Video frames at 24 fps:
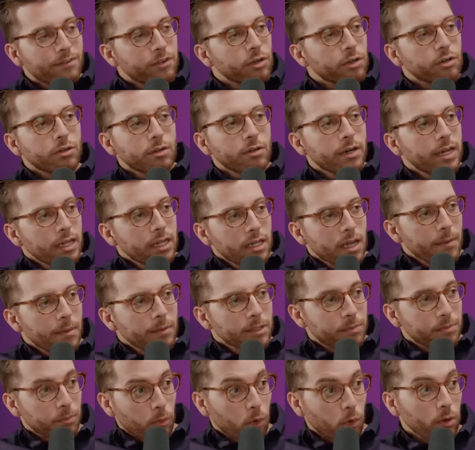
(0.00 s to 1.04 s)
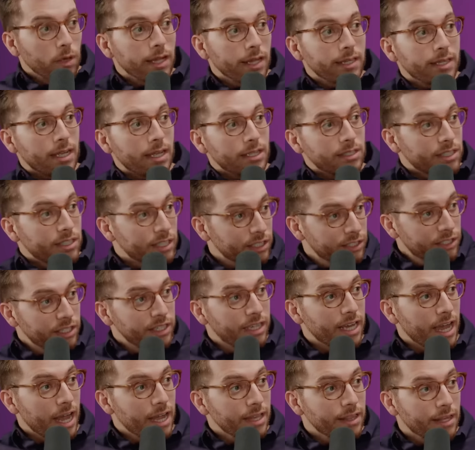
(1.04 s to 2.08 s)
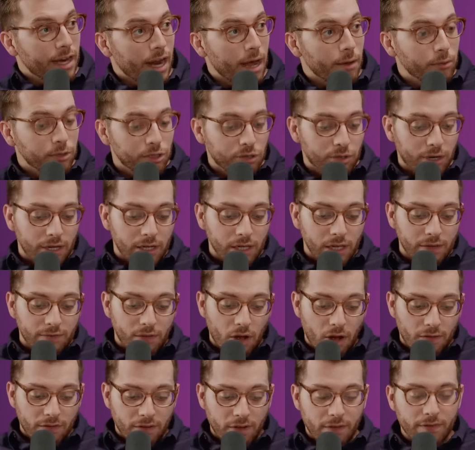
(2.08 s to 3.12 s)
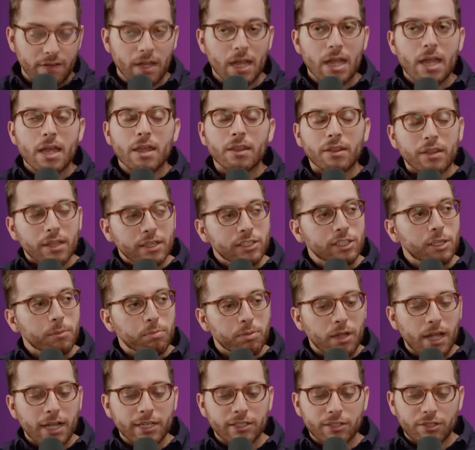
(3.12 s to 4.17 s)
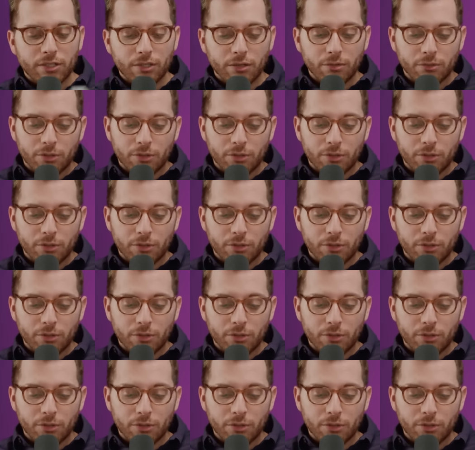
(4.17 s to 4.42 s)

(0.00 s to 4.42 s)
your income is more like that 60K that I was trying to yep. live off of, this applies to you